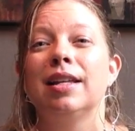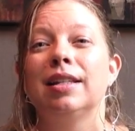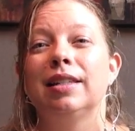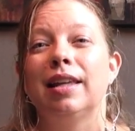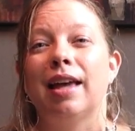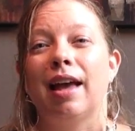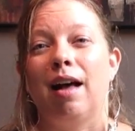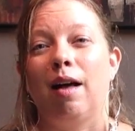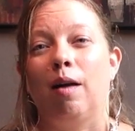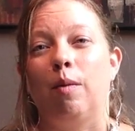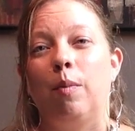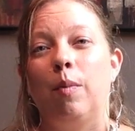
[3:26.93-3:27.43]

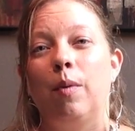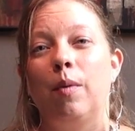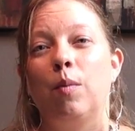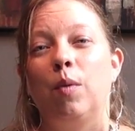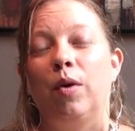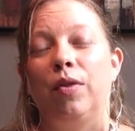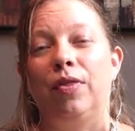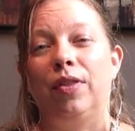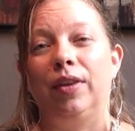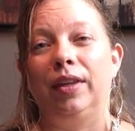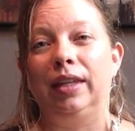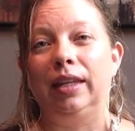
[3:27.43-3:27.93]
to help
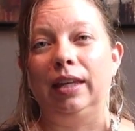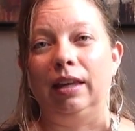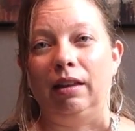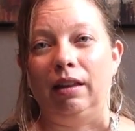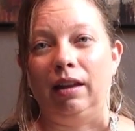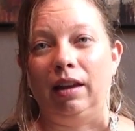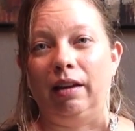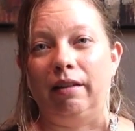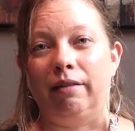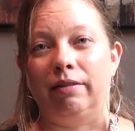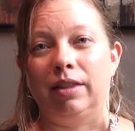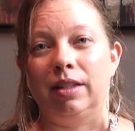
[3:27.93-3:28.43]
with the
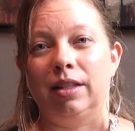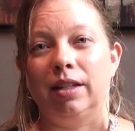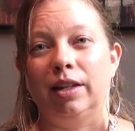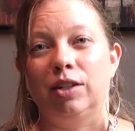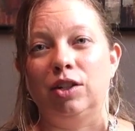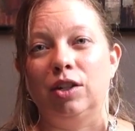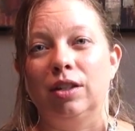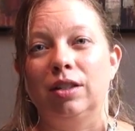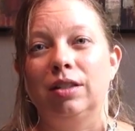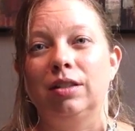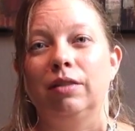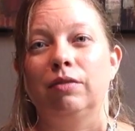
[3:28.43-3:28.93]
healing of the
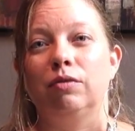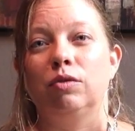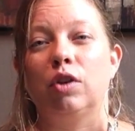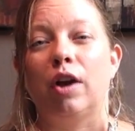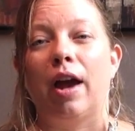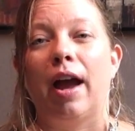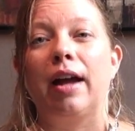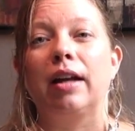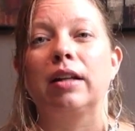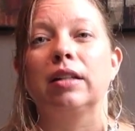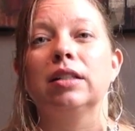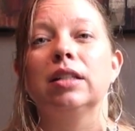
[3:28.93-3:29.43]
digestive
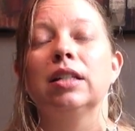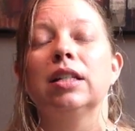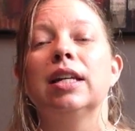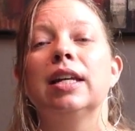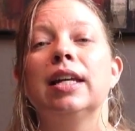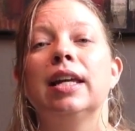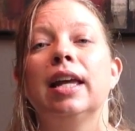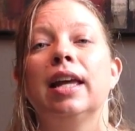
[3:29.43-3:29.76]
tract.